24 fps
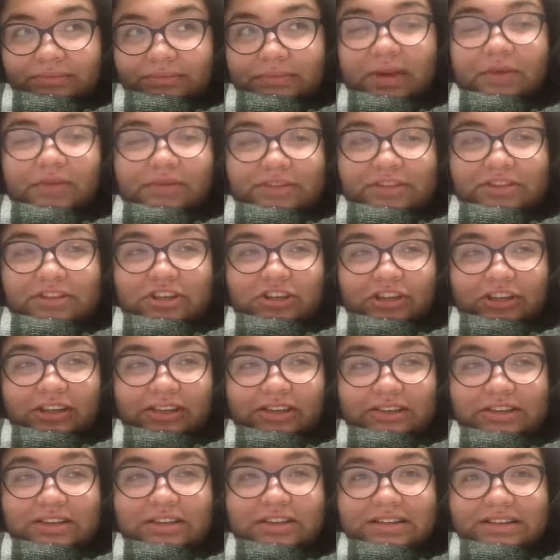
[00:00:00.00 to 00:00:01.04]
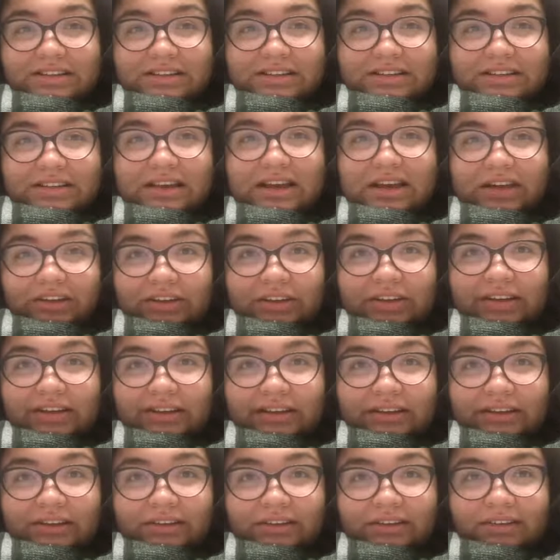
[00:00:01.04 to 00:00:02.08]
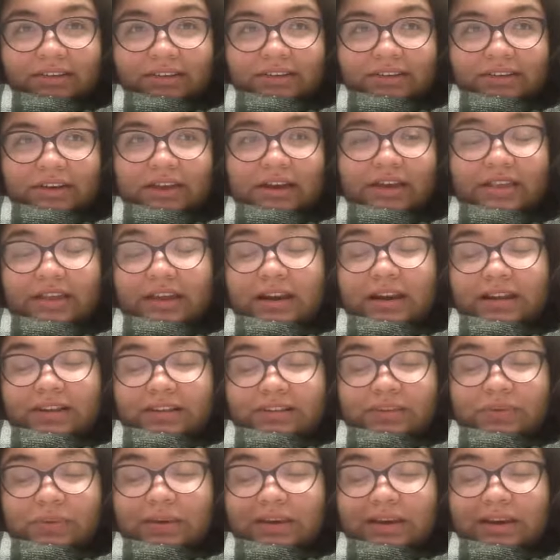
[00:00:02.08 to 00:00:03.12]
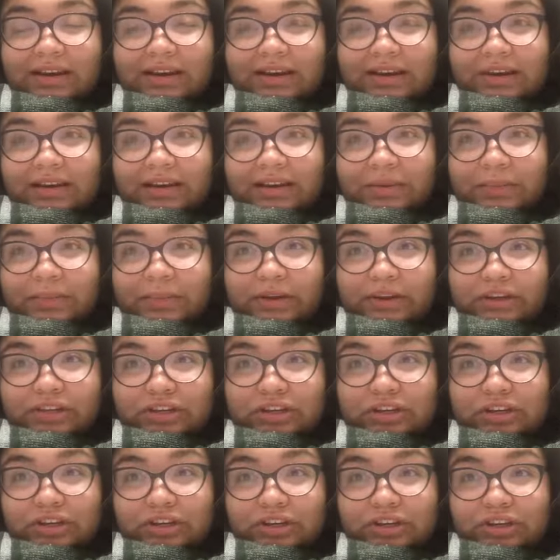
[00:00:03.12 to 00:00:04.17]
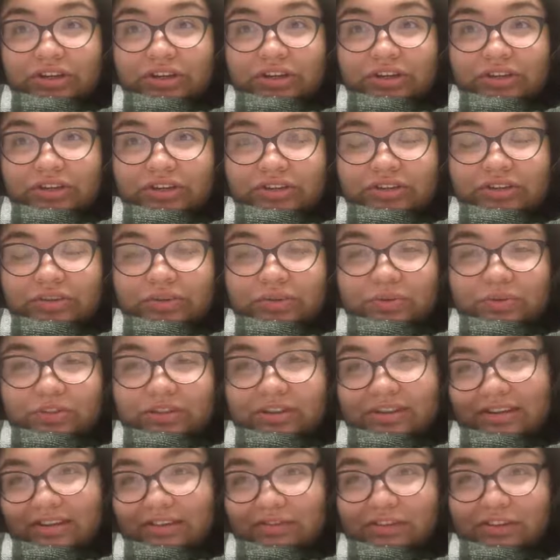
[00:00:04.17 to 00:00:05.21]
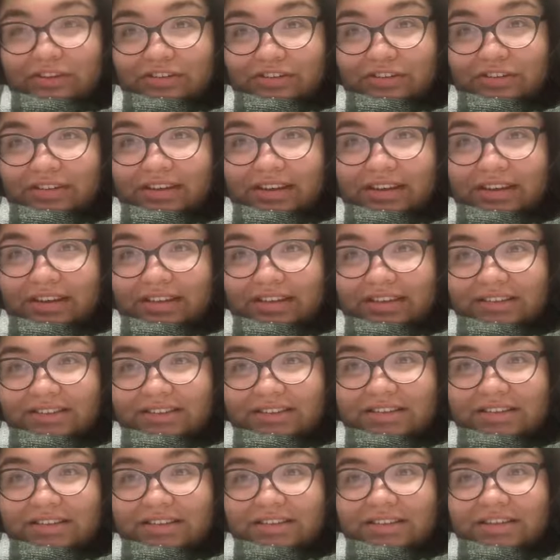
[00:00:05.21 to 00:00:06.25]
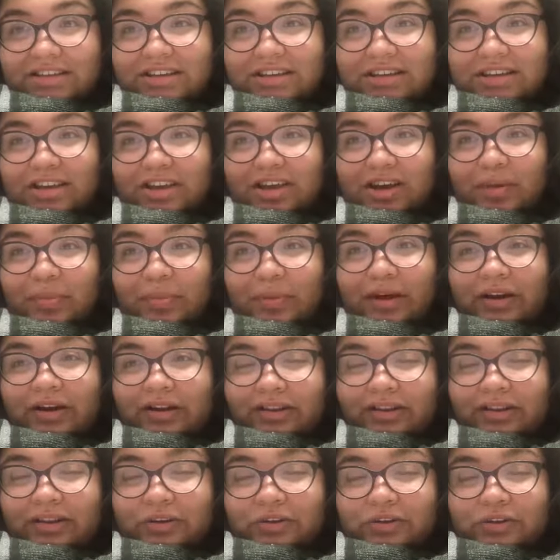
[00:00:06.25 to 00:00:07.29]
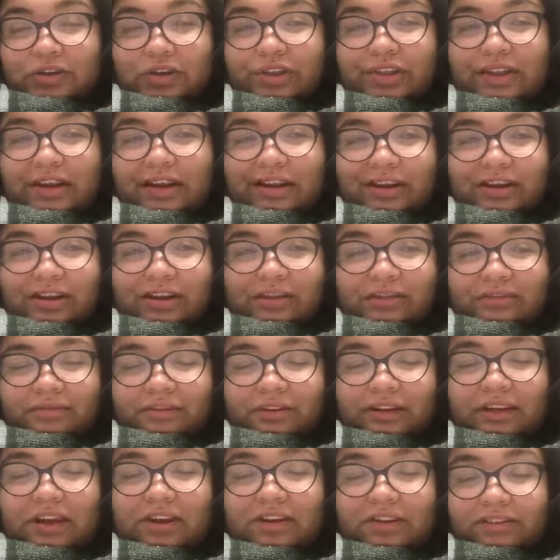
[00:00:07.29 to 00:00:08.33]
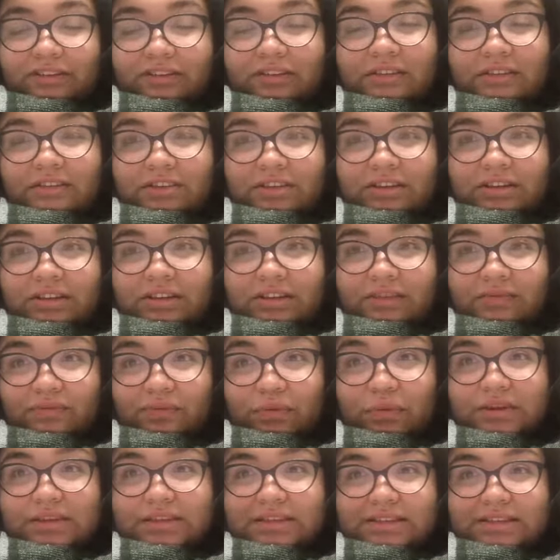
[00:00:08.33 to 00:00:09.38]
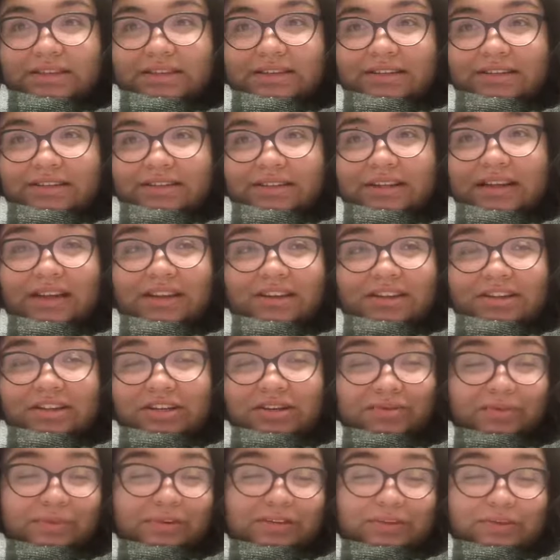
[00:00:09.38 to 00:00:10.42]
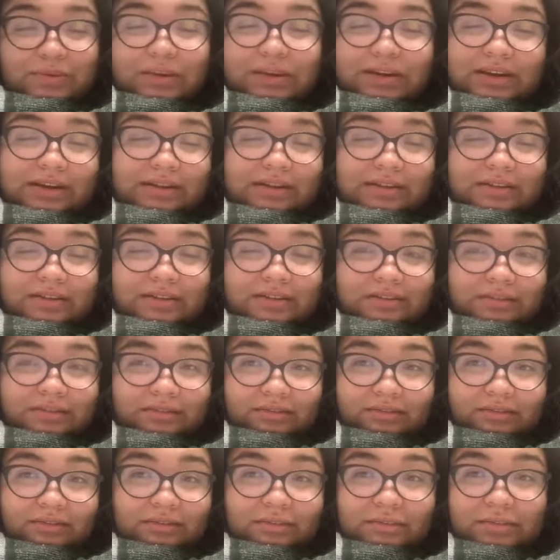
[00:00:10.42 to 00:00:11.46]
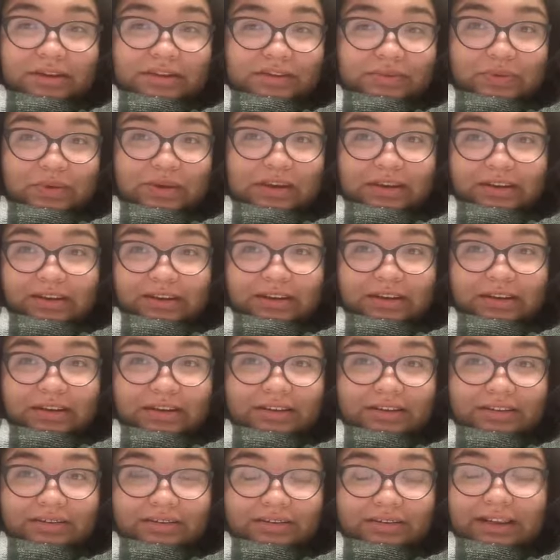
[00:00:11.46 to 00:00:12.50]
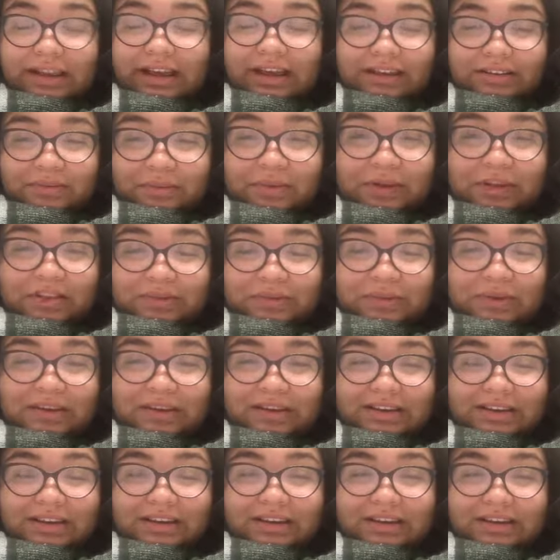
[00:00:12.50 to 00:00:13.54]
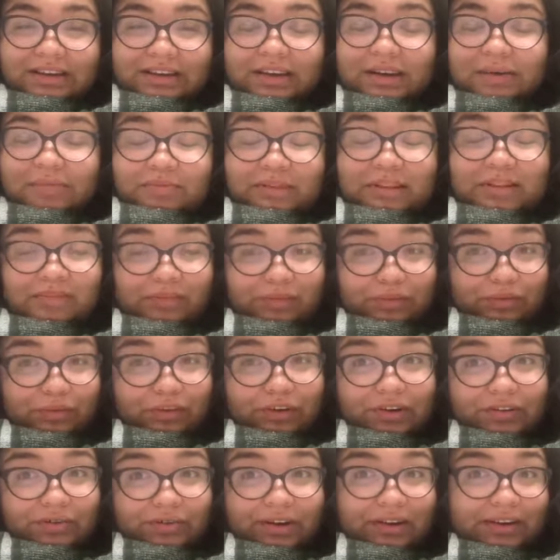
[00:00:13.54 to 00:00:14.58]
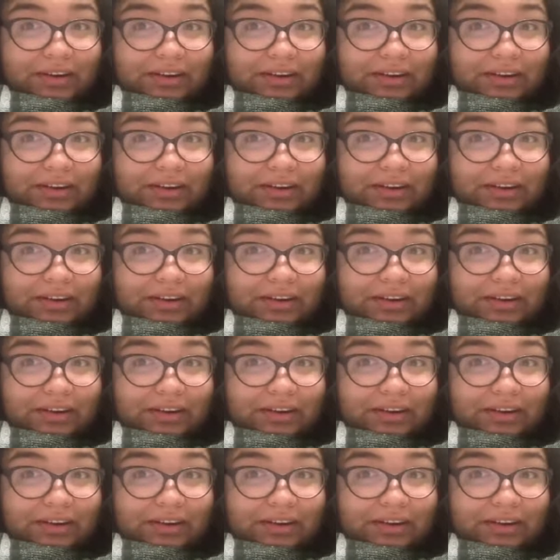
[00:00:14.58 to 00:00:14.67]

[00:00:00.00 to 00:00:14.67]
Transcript: went to Chuck E. Cheese on Saturday. And then I tweeted a picture to Gina Rodriguez about a little toy that I got of a character that she voices. And she retweeted my tweet and liked my tweet. And I'm living for it right